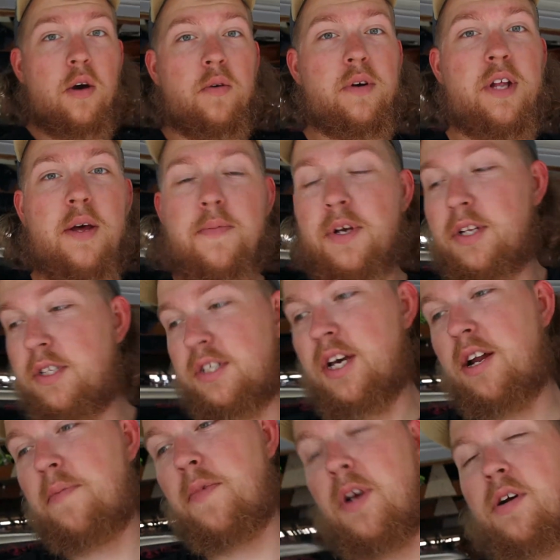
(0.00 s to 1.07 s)
With that being
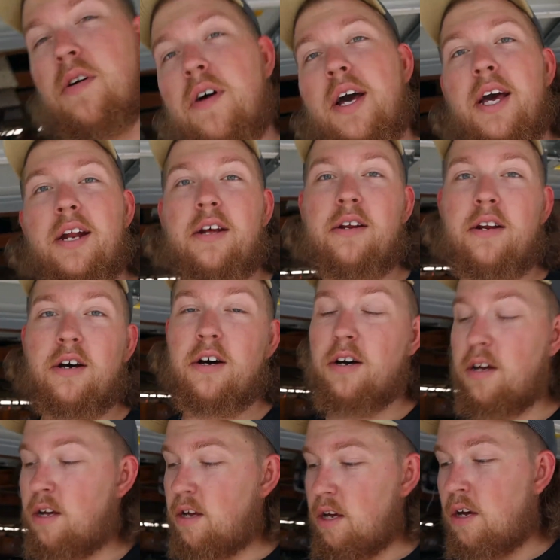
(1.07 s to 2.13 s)
said, I'm going to go ahead and
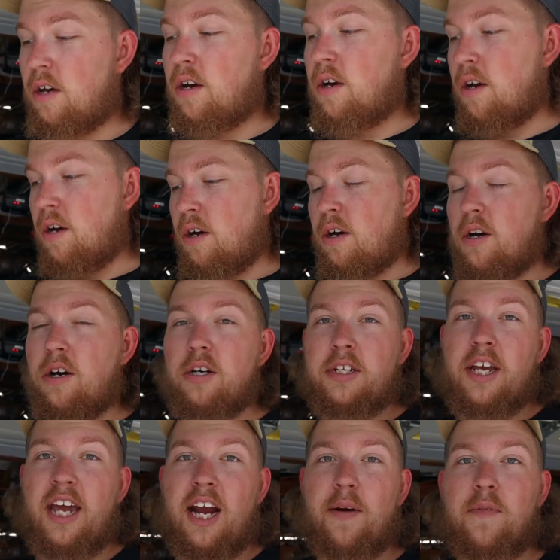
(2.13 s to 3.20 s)
hook the
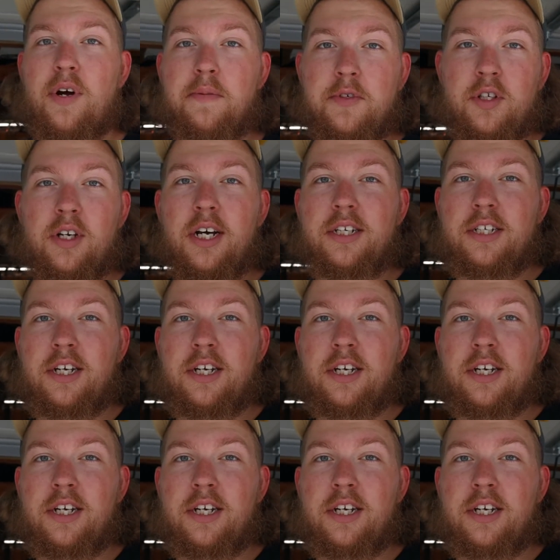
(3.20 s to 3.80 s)
camera up so you guys